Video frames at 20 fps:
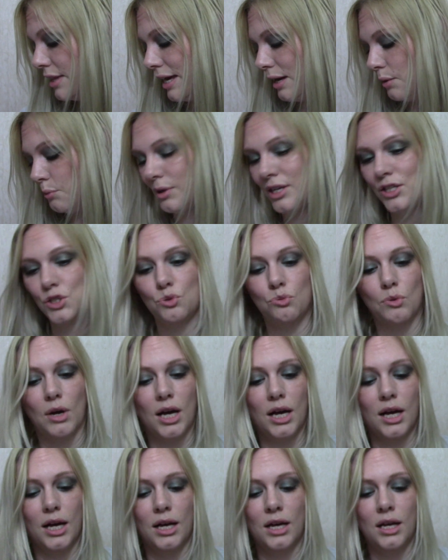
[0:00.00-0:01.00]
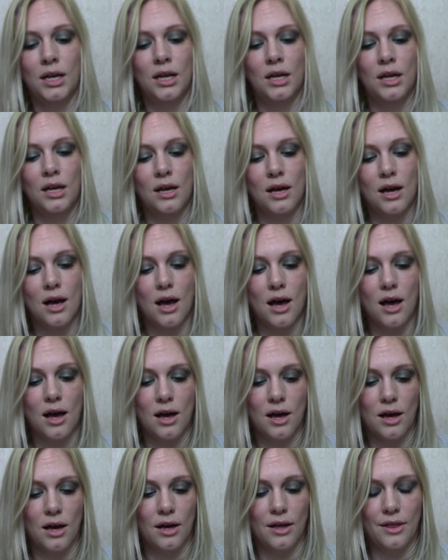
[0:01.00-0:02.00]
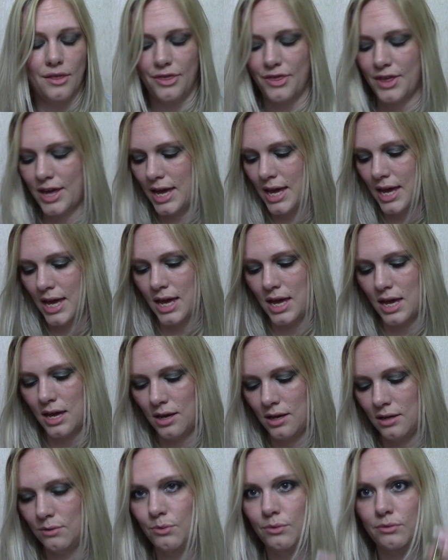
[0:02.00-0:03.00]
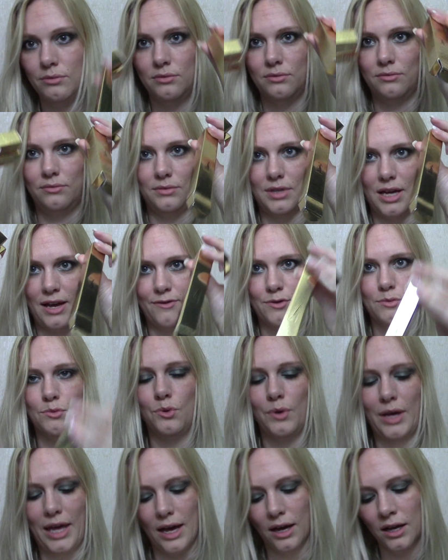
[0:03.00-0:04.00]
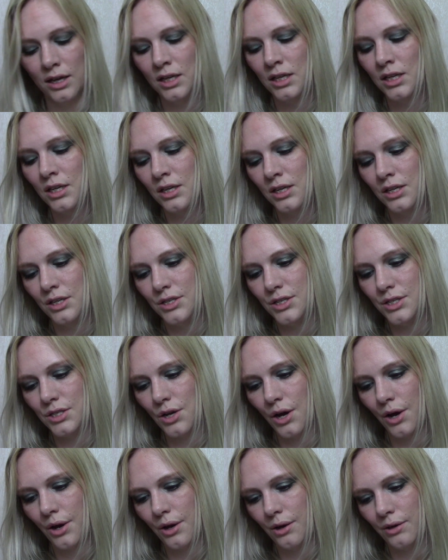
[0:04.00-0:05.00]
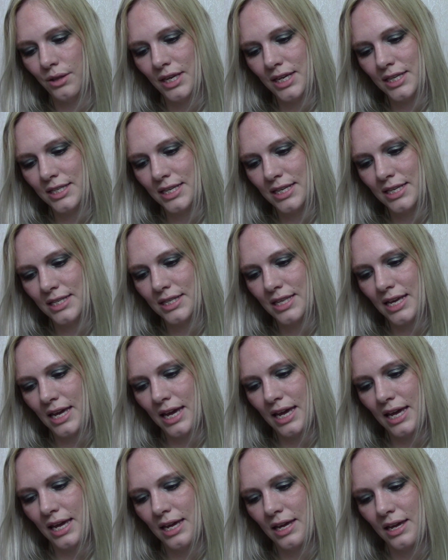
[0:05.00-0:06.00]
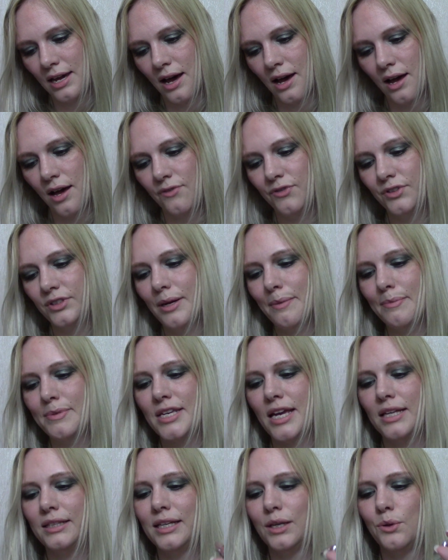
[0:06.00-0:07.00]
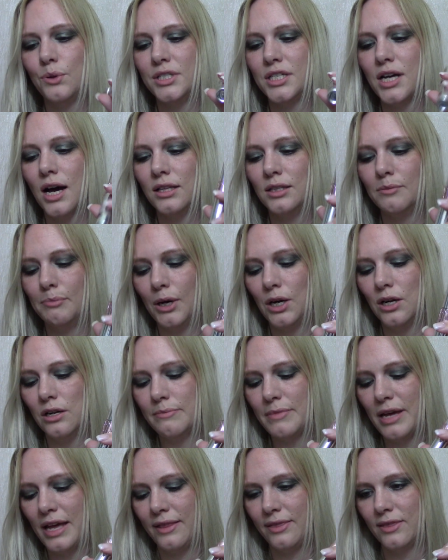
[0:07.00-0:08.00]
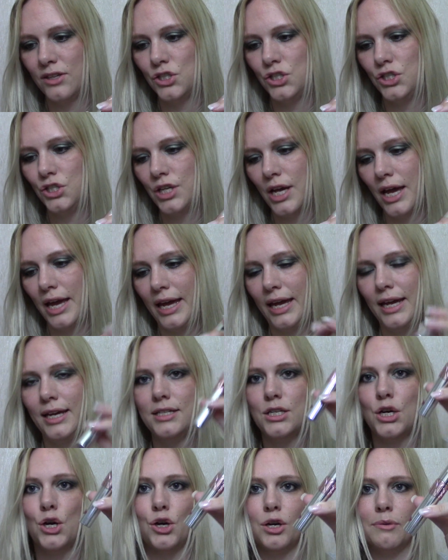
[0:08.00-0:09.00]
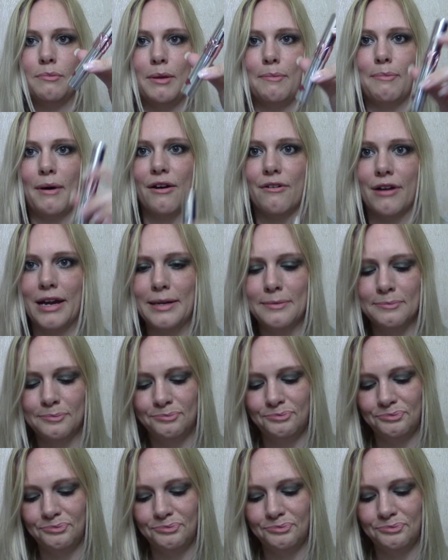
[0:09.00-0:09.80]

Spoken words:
there, which were I have them all here. So this is the Volupte Liquid Colour Balm in the shade Hook Me Berry.